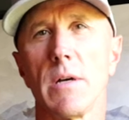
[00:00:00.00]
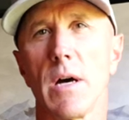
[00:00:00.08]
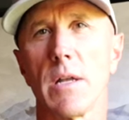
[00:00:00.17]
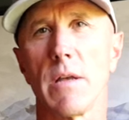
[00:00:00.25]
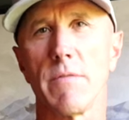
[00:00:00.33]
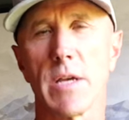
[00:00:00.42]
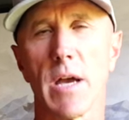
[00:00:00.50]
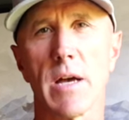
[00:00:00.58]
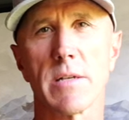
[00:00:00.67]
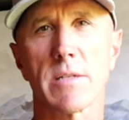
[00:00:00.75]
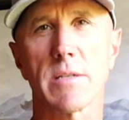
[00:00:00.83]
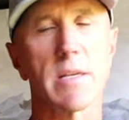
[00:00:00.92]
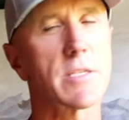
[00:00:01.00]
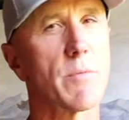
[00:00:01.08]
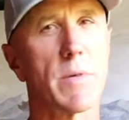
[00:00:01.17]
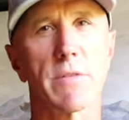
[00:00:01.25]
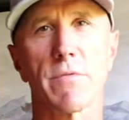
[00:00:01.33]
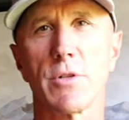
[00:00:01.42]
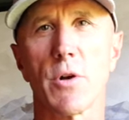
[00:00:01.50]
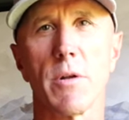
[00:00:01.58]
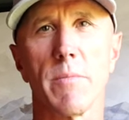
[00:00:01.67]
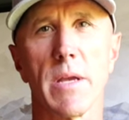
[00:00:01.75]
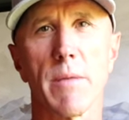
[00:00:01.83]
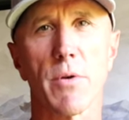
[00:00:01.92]
I love you guys. Thanks so much for
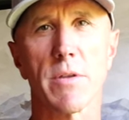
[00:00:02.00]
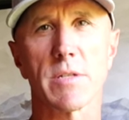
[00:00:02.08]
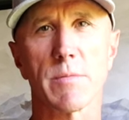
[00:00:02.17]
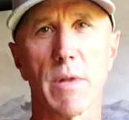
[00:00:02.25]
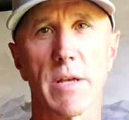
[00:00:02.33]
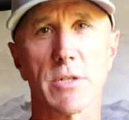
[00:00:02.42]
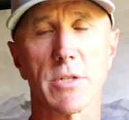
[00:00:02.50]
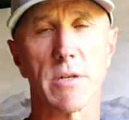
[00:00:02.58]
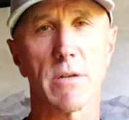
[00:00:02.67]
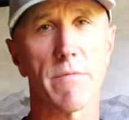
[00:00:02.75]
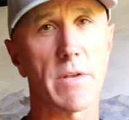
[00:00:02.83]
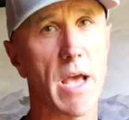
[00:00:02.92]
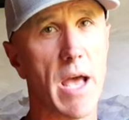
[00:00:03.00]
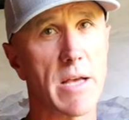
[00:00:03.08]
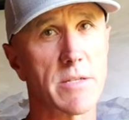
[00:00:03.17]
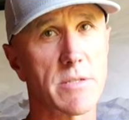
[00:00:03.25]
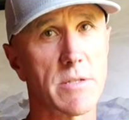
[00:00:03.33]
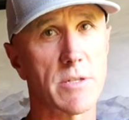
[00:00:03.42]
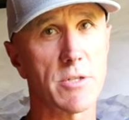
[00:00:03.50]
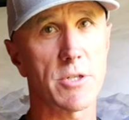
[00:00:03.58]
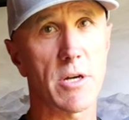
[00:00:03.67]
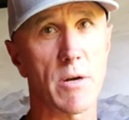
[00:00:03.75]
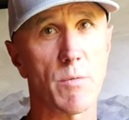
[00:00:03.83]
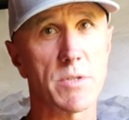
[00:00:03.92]
joining me. I pray this has blessed you. If it has,
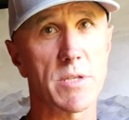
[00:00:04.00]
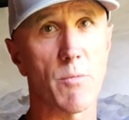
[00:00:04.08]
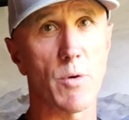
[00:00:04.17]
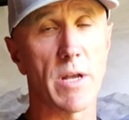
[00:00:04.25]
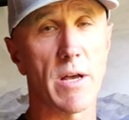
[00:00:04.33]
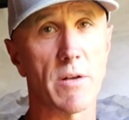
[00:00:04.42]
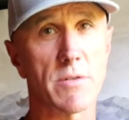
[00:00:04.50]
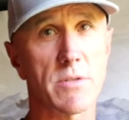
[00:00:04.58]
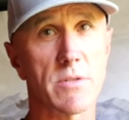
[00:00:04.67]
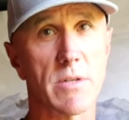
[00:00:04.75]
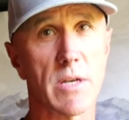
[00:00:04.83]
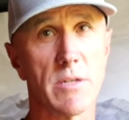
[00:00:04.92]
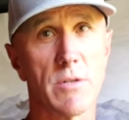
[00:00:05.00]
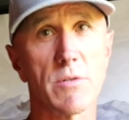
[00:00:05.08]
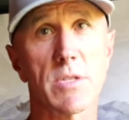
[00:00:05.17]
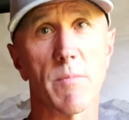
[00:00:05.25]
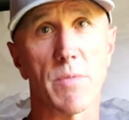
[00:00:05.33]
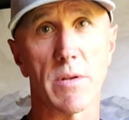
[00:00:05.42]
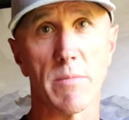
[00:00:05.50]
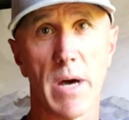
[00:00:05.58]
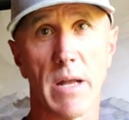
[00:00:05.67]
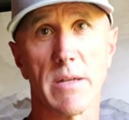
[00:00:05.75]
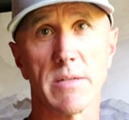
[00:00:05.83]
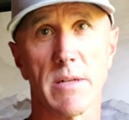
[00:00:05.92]
share it with someone else and do something
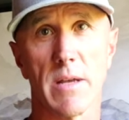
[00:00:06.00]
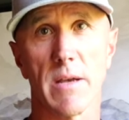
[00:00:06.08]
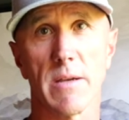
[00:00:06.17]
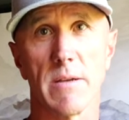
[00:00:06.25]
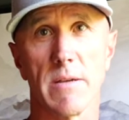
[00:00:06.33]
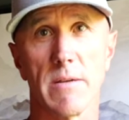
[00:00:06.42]
about it today.